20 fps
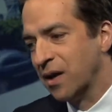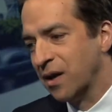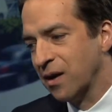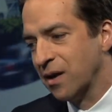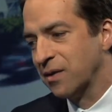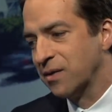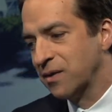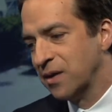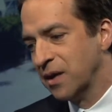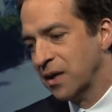And
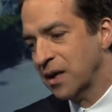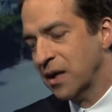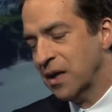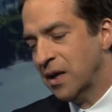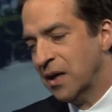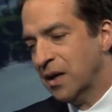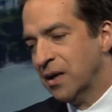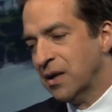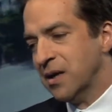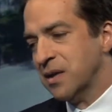I think
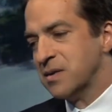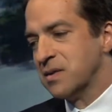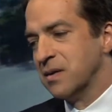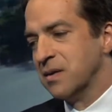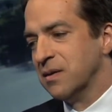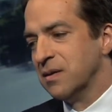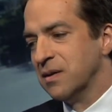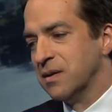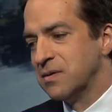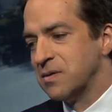it's
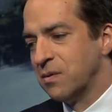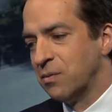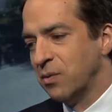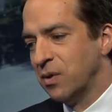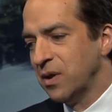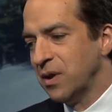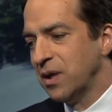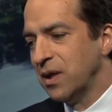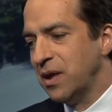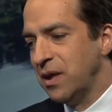a it's a
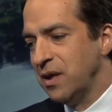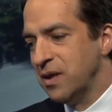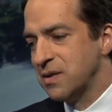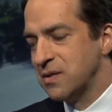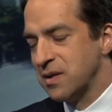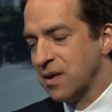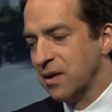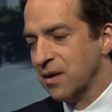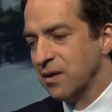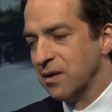really key
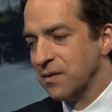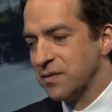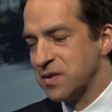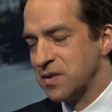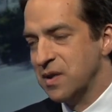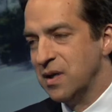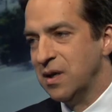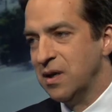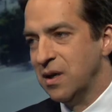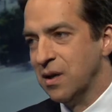skill of
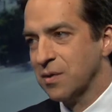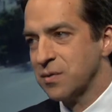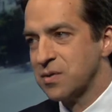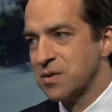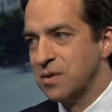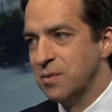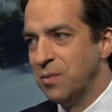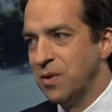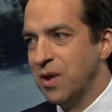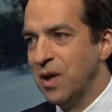CEOs
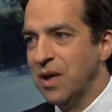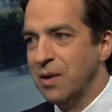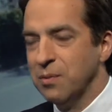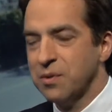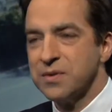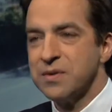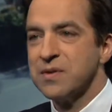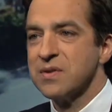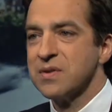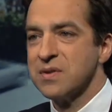to be
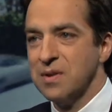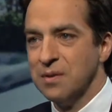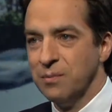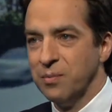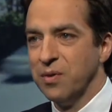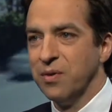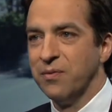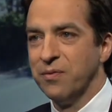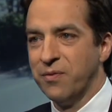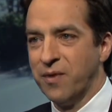able to
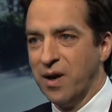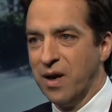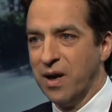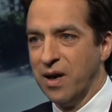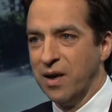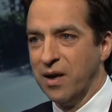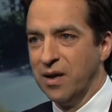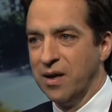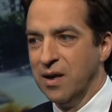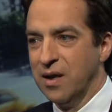
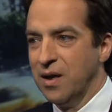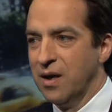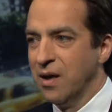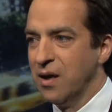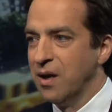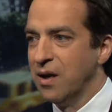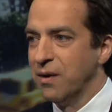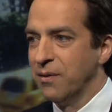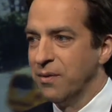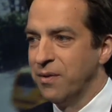simplify
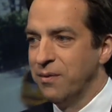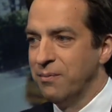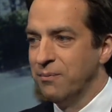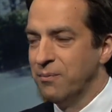uh,